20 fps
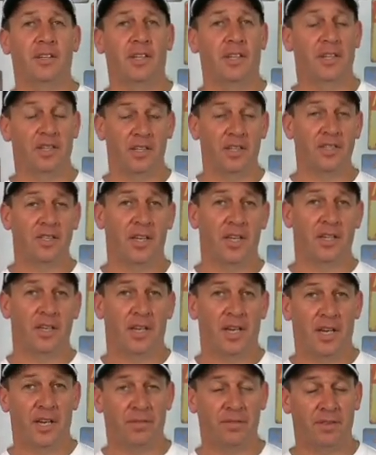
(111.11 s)
Yeah, it is under
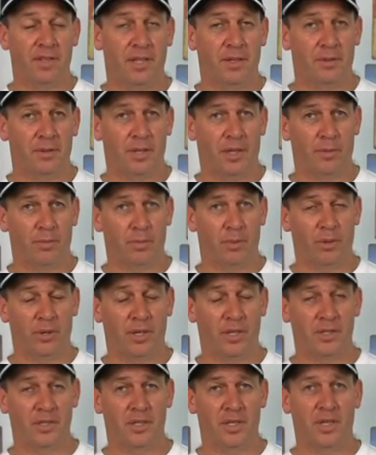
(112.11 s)
half that
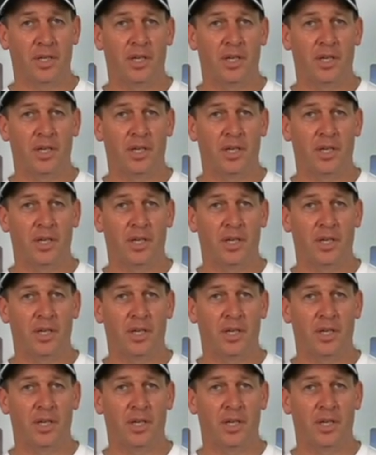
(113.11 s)
price